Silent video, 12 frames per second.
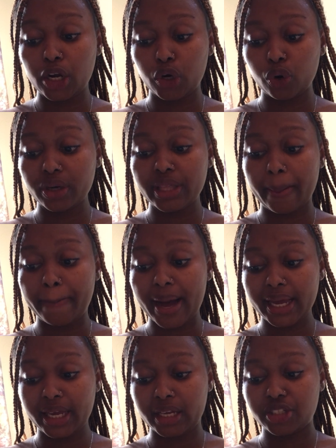load the
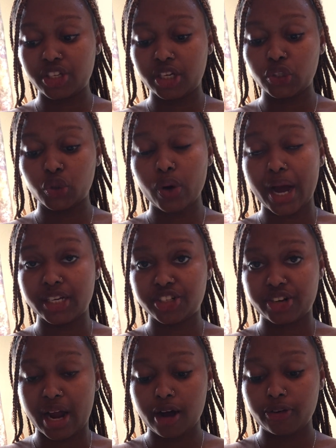package into a
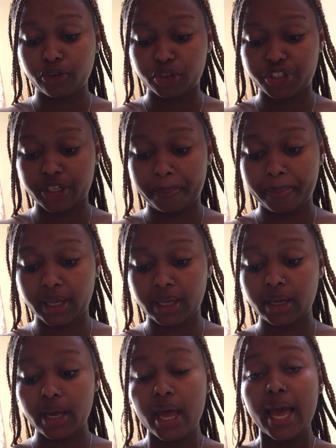truck for shipping.
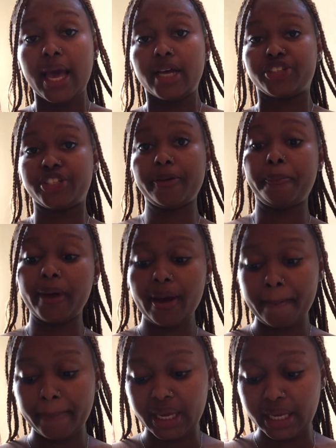
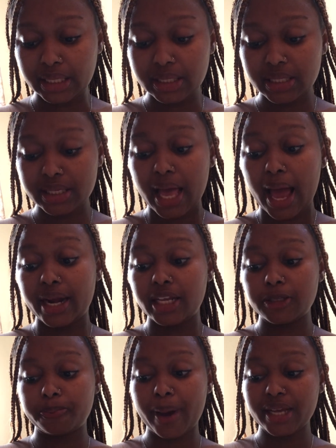Shipping means
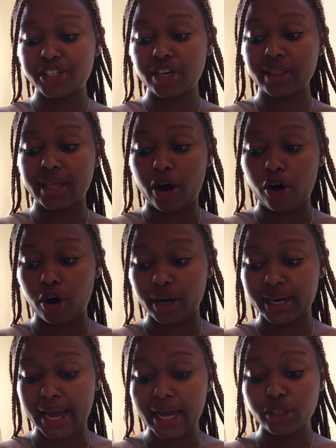dispatching the
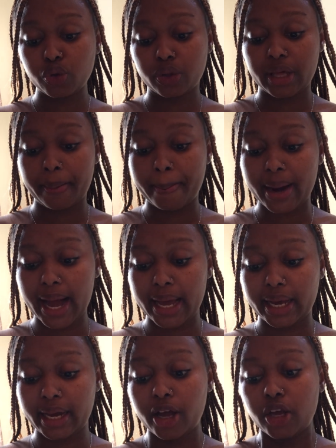order to the
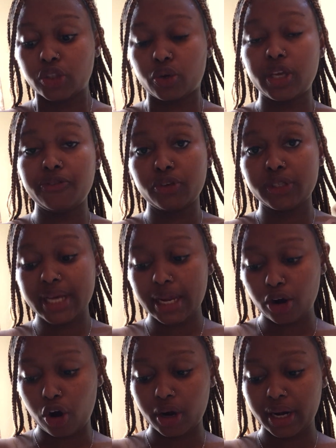buyer. So if you sell
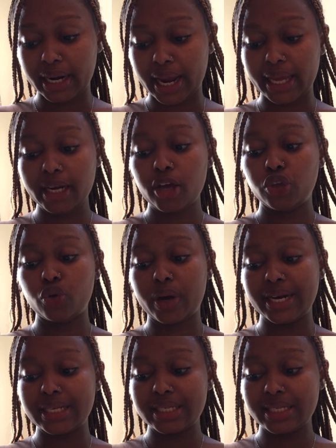online, you
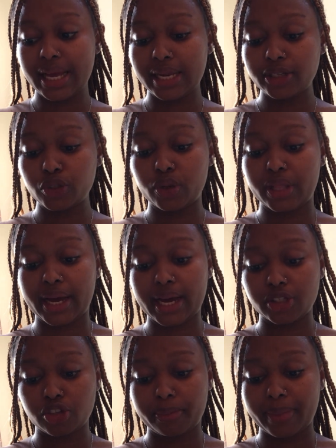can sell to the
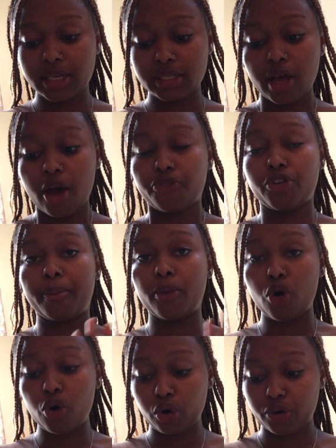customers from
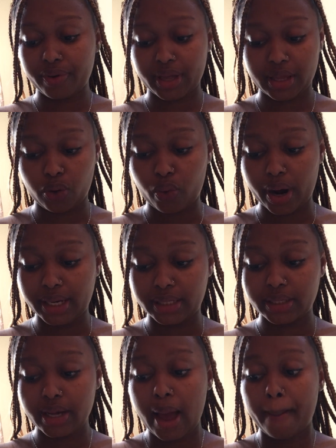all over the
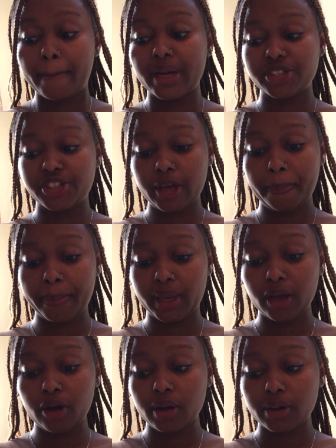world. But
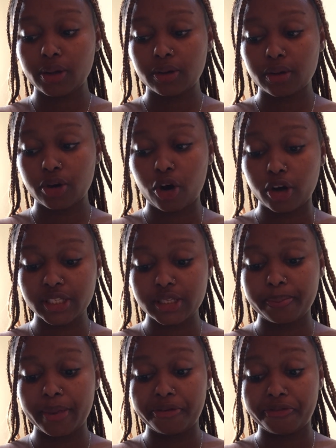shipping costs
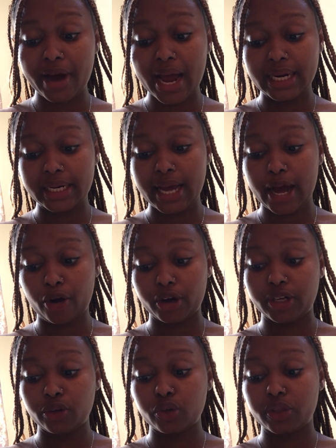may vary
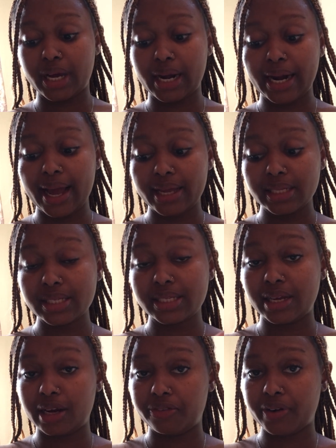according to the client's
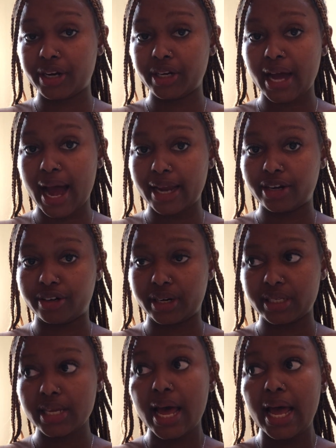delivery
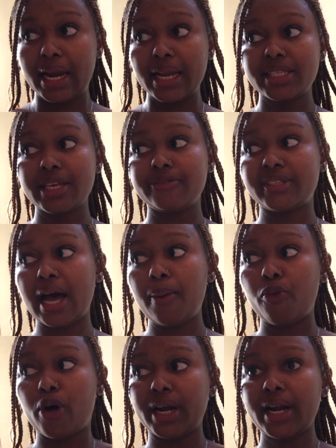address. Let's say if
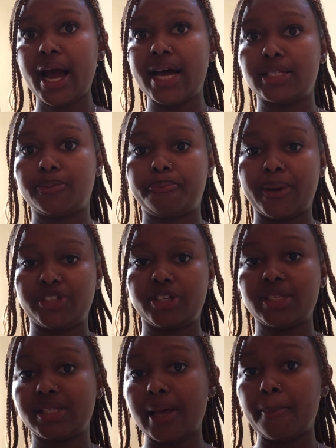someone has
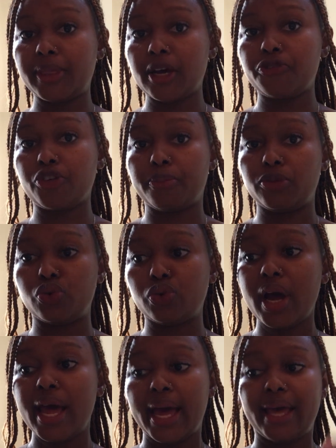purchased something from you
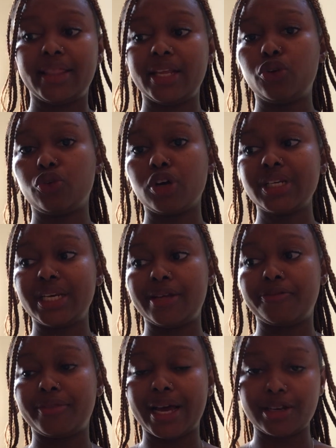and they do not
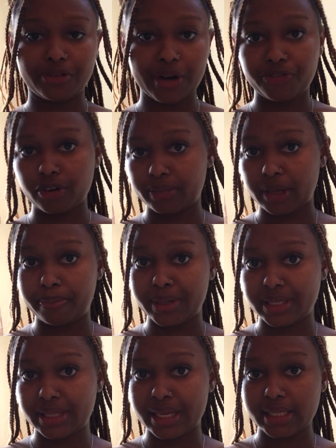live that far from the
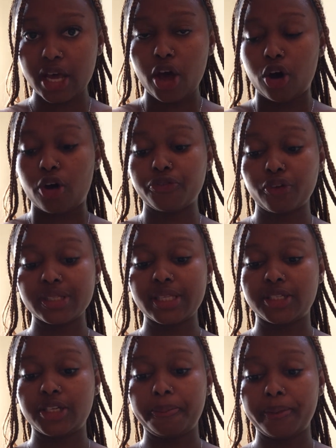business, of course the
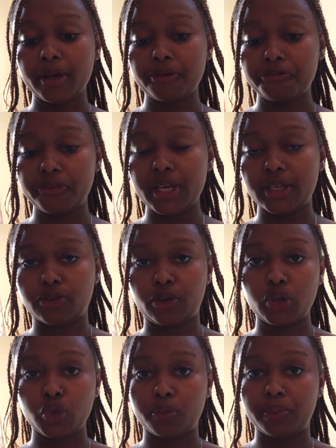shipping fee is
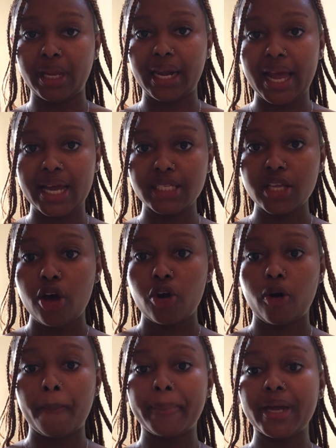going to be less
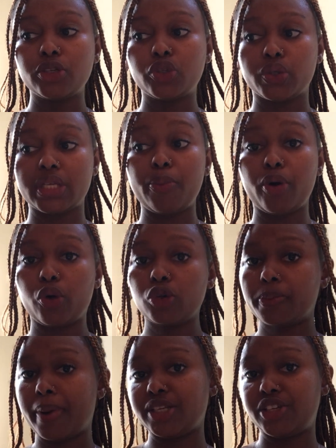compared to someone who's
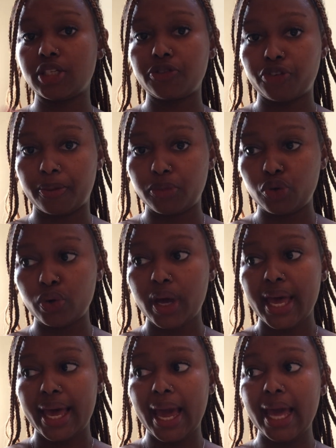purchased from you
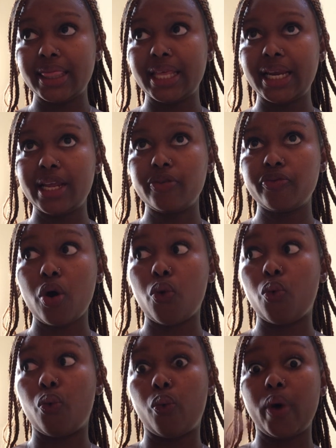and they live
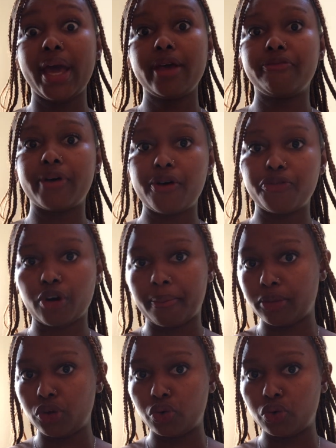way far from